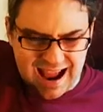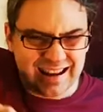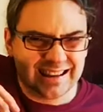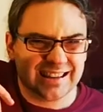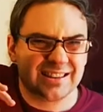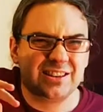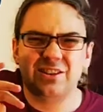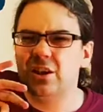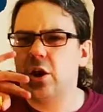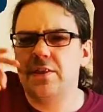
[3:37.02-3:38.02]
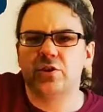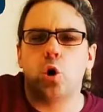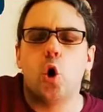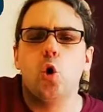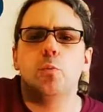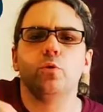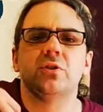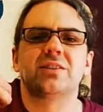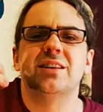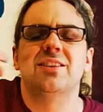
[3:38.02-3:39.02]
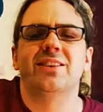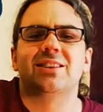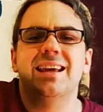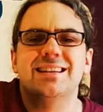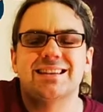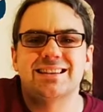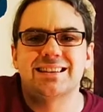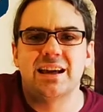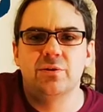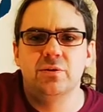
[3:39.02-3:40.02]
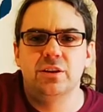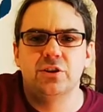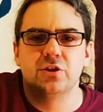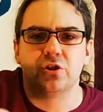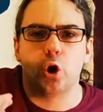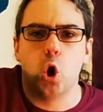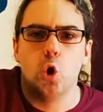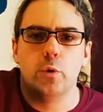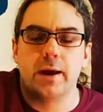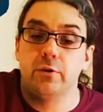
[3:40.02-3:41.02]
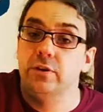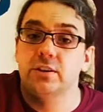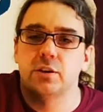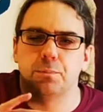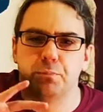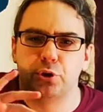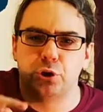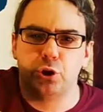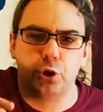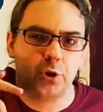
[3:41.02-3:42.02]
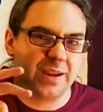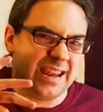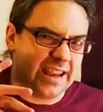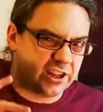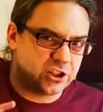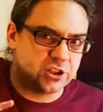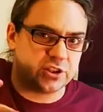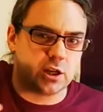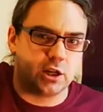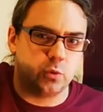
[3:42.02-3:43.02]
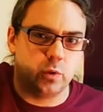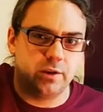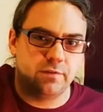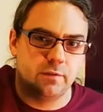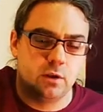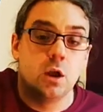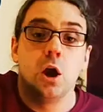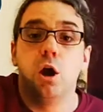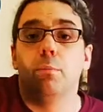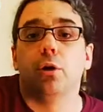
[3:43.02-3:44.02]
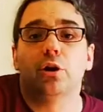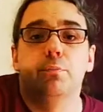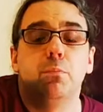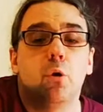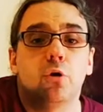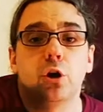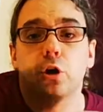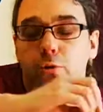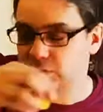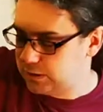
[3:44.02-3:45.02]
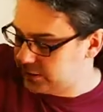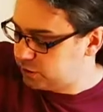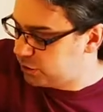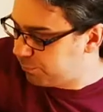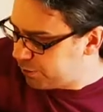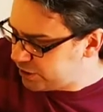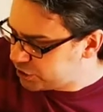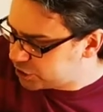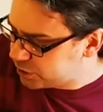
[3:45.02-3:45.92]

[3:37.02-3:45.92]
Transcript: and get this almost synthetic sounding tone out that's a pure ish sine wave pluck more closely to the bridge,